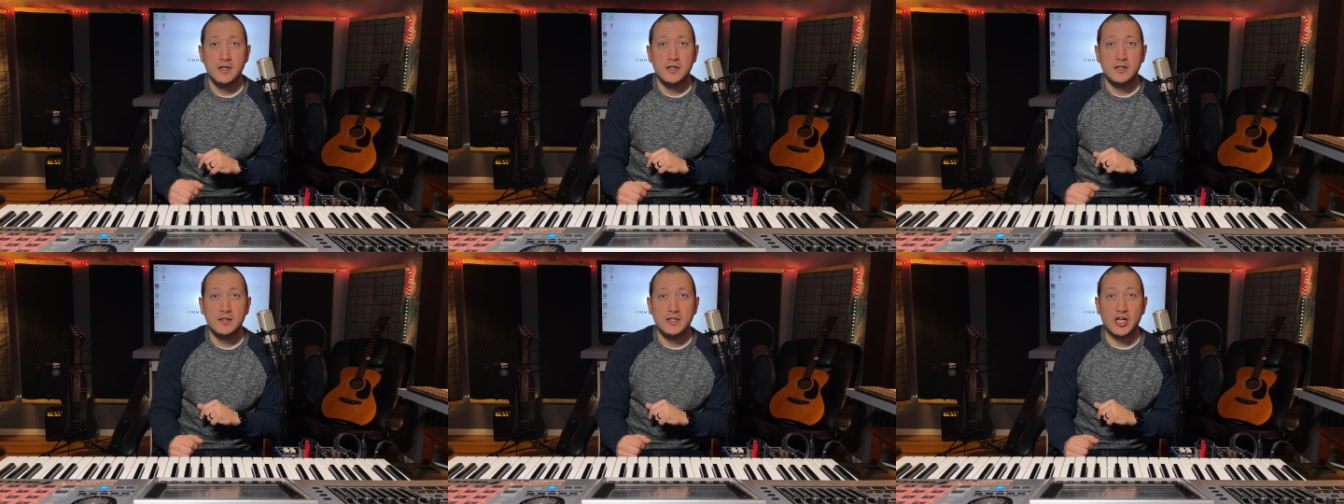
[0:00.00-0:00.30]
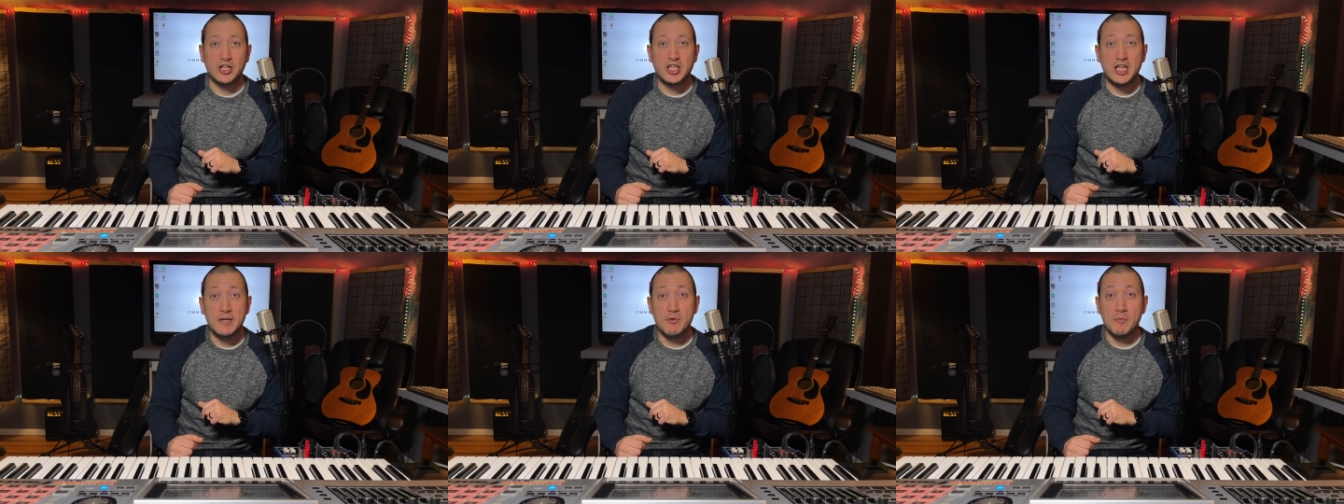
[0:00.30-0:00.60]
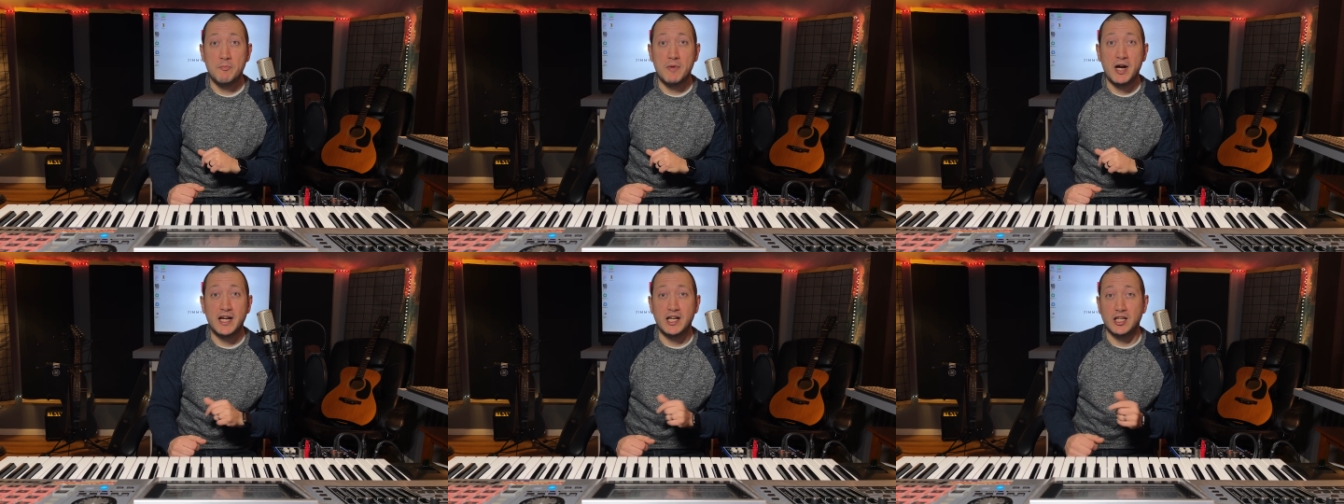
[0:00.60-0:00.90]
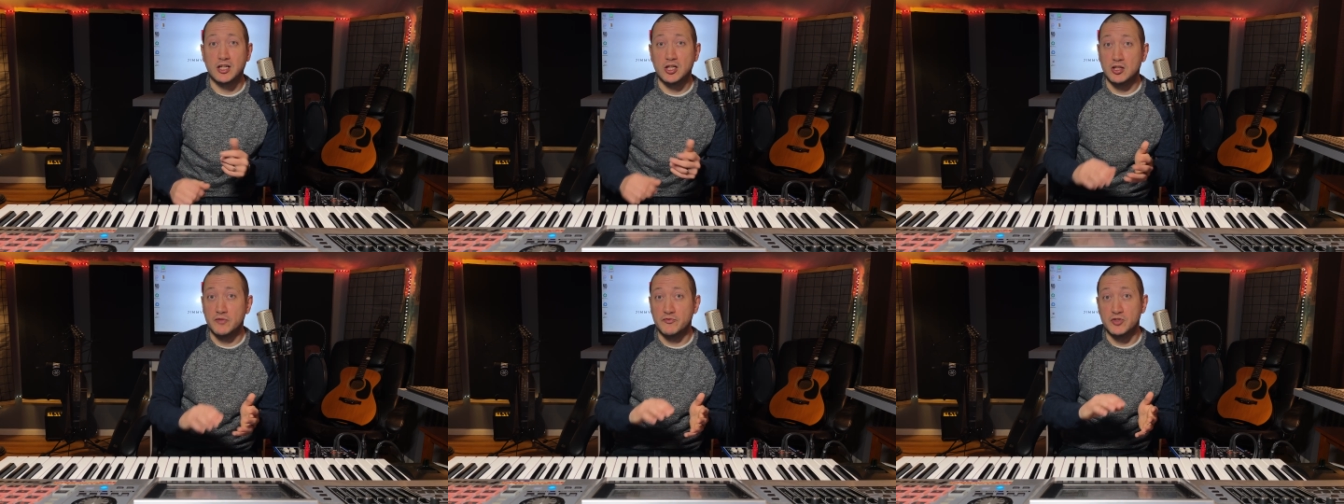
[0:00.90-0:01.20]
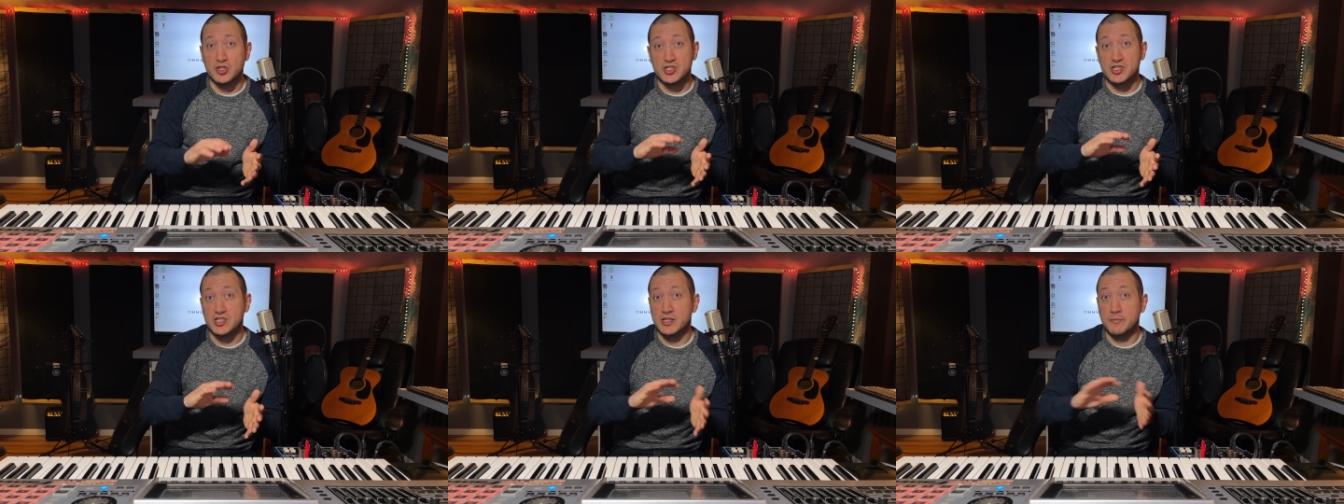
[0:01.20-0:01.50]
Now keep in mind, I could have
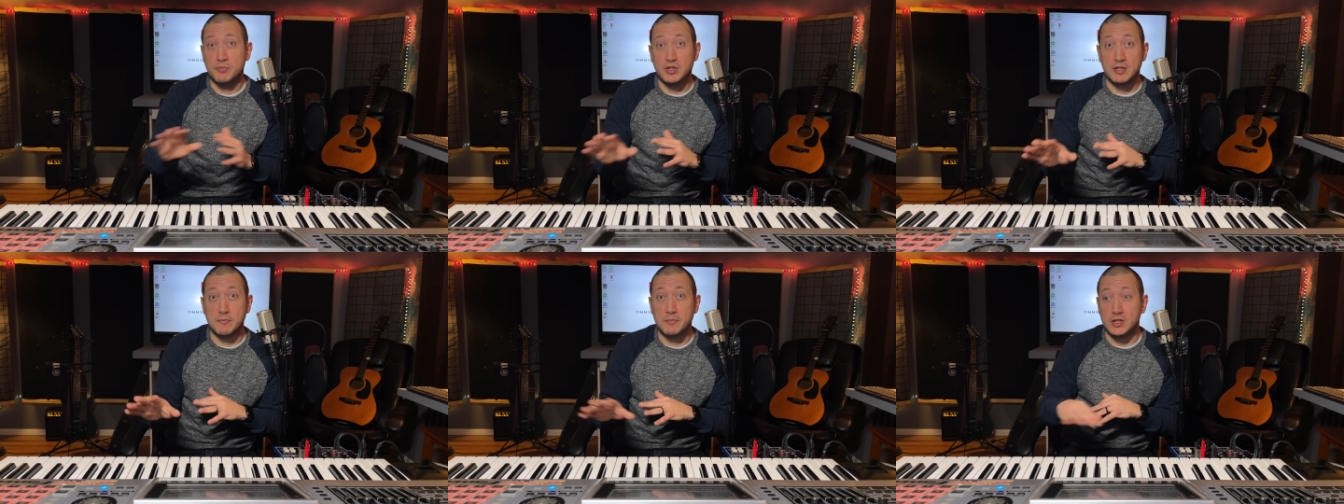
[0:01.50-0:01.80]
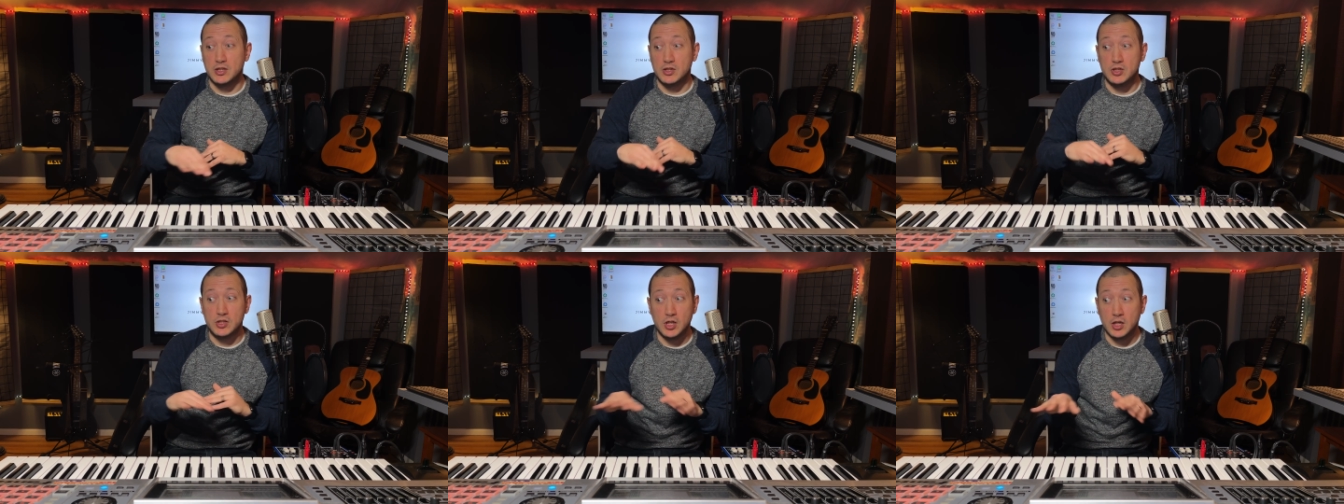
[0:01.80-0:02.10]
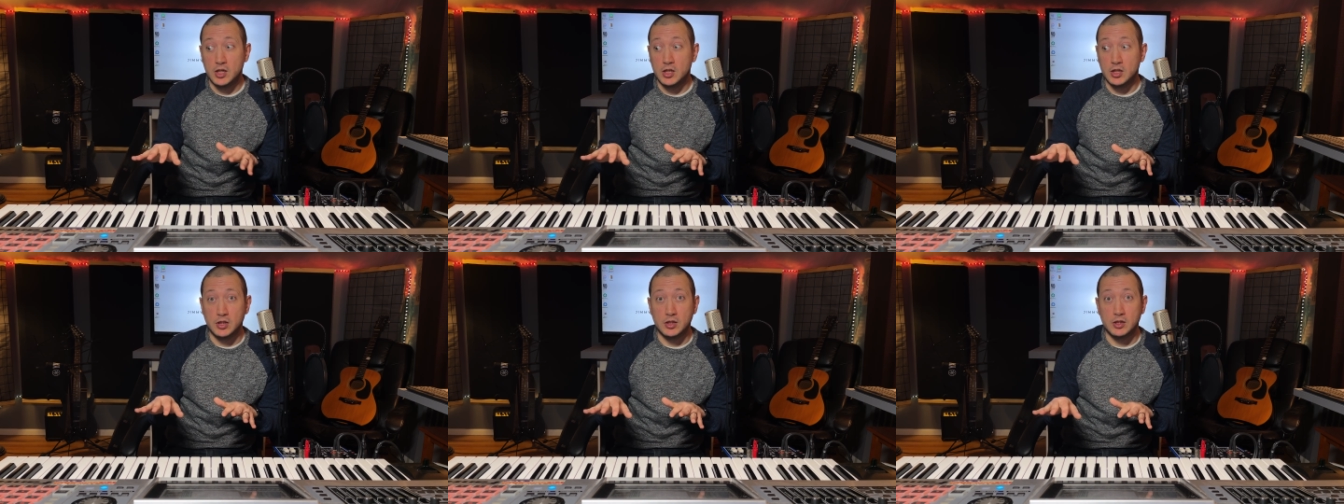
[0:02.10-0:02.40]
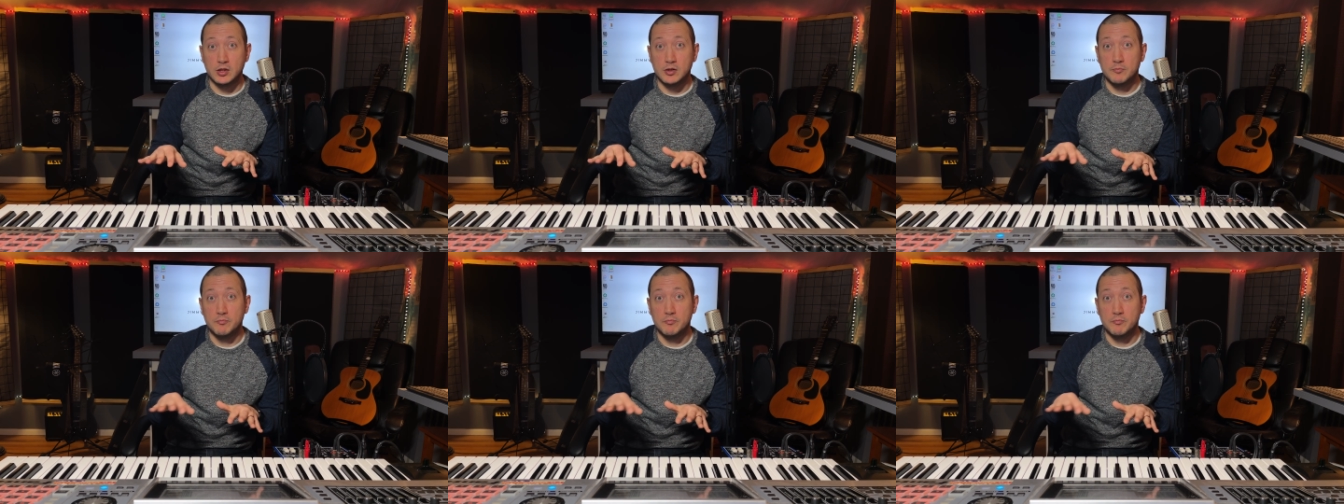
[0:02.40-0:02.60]
just simply been done